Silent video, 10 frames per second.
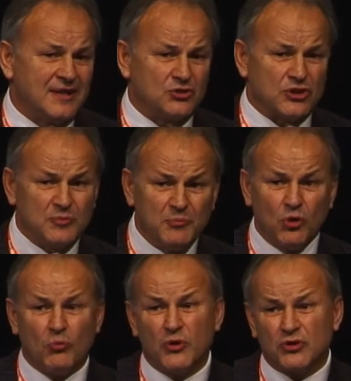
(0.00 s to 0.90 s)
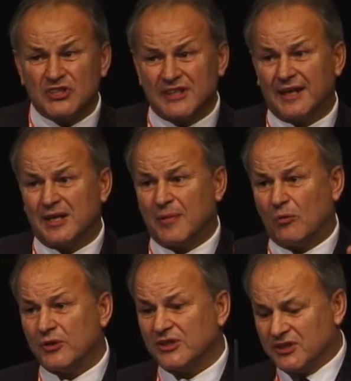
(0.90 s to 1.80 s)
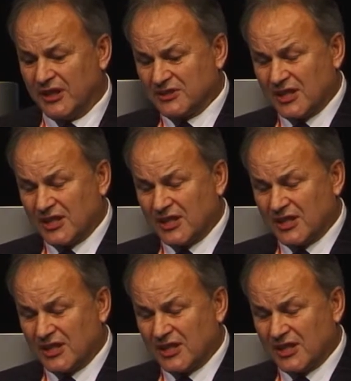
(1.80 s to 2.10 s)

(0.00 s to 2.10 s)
So it's important we understand about what it takes.